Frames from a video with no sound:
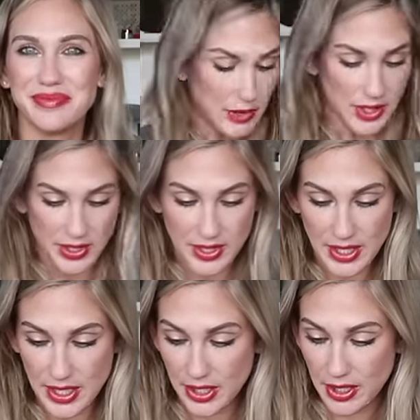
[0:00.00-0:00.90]
I'm just gonna
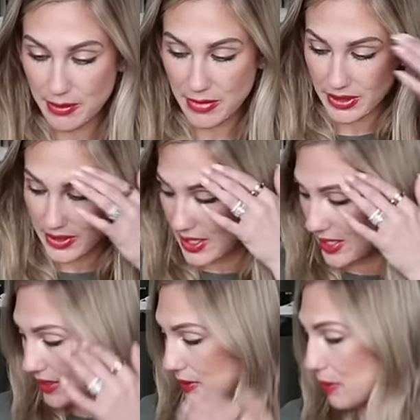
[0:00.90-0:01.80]
sit here amongst
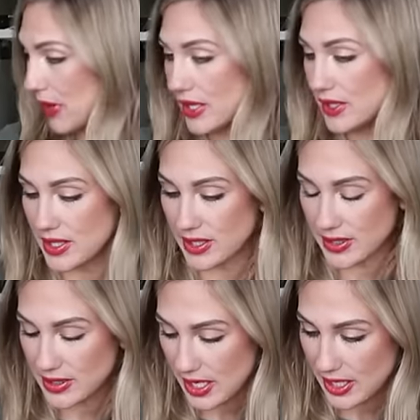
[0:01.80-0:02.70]
these
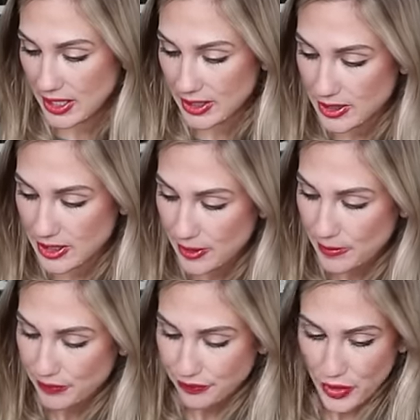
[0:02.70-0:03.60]
boxes and
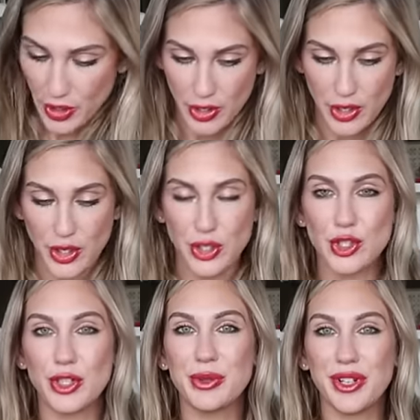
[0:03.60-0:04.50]

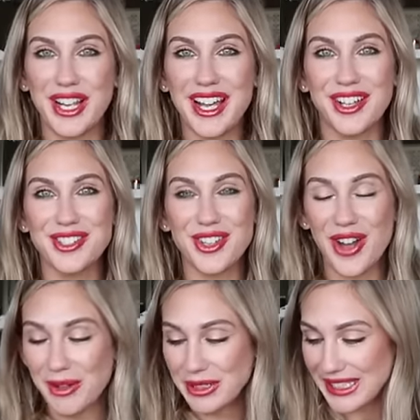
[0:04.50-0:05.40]
show you what I got. So
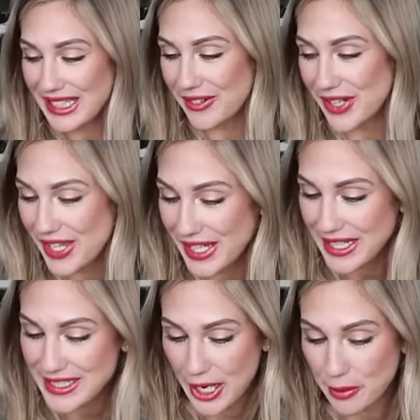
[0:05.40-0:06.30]
I will link everything
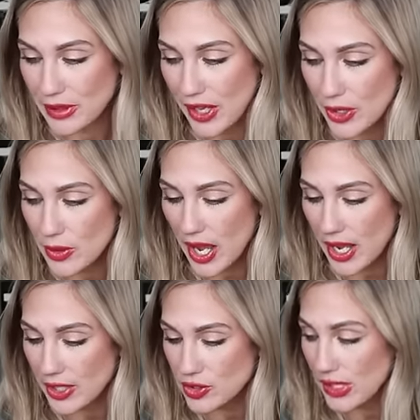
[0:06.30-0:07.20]
down below.
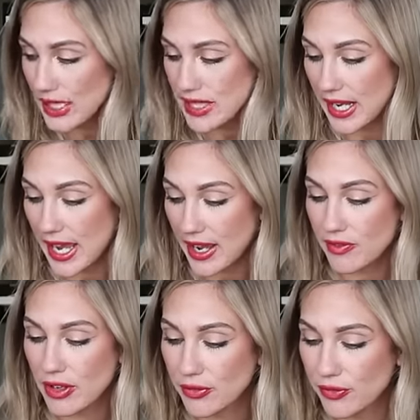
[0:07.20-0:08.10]
Uh, so like I said, I
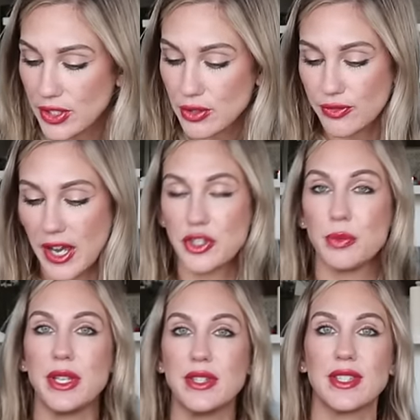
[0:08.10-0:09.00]
have a few
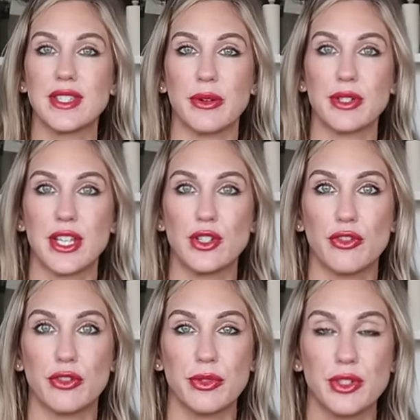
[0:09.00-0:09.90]
fashion pieces that were sent
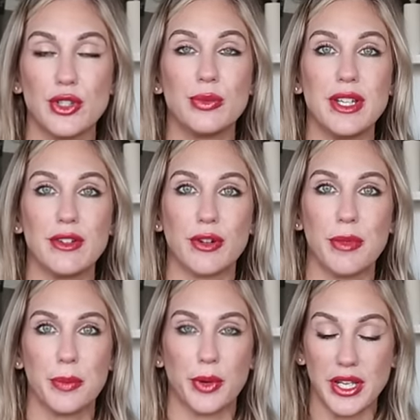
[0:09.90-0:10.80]
over to me
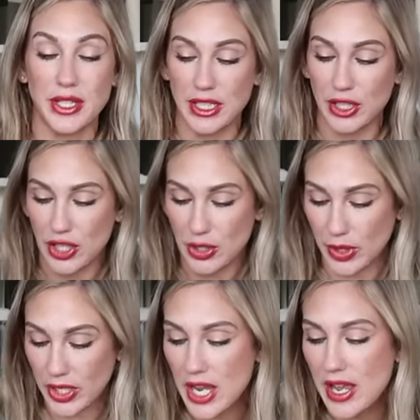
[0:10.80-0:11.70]
from the brand
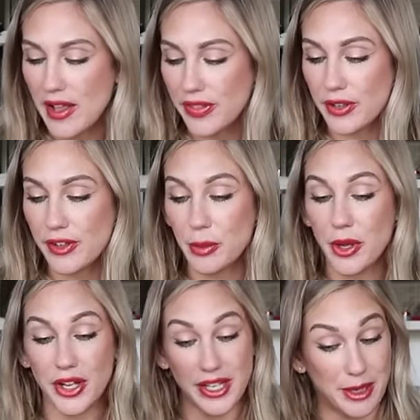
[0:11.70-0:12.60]
Ekouaer. They're available
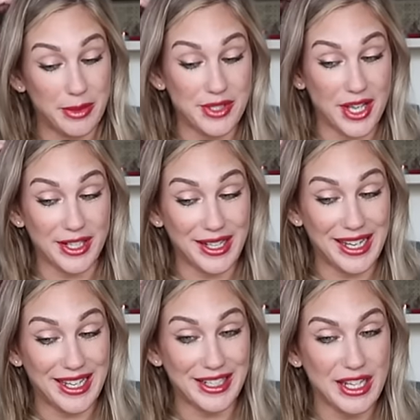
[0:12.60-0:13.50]
on Amazon
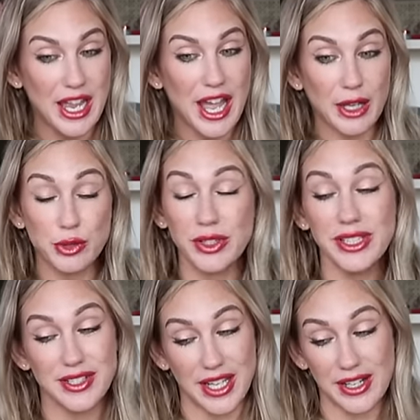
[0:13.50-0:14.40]
and I was
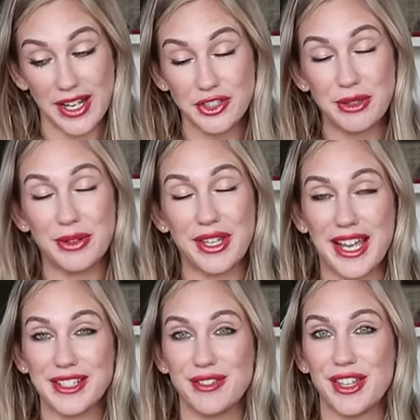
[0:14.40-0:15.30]
really excited actually when they
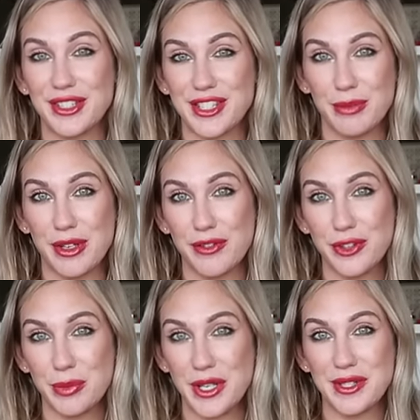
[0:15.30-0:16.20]
asked if they could send me a
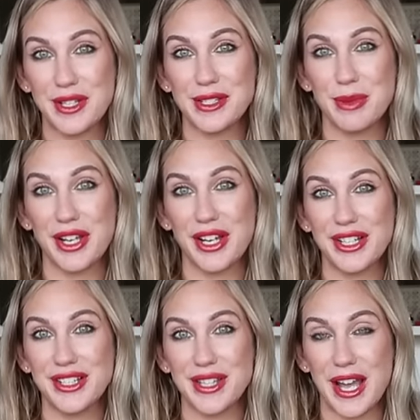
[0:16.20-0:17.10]
few pieces
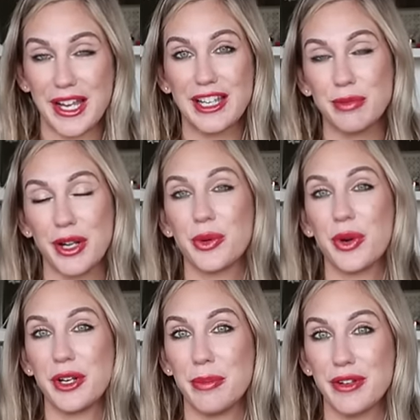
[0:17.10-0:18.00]
because I have bought
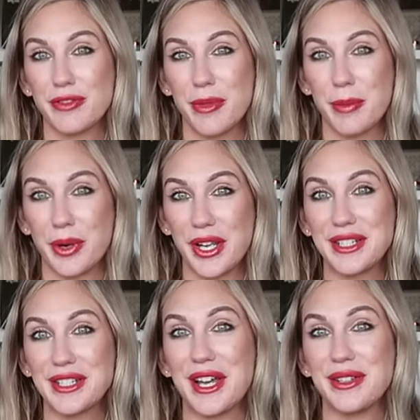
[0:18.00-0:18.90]
quite a bit from the
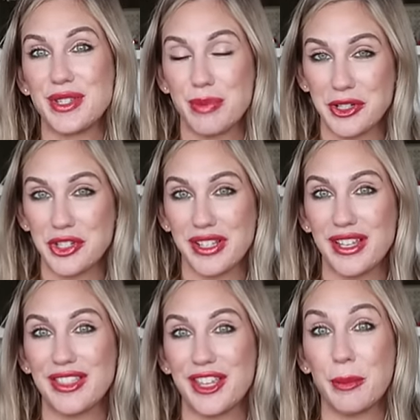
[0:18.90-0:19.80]
brand,
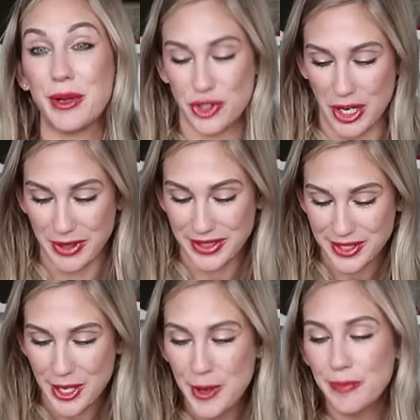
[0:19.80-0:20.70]
especially their pajamas.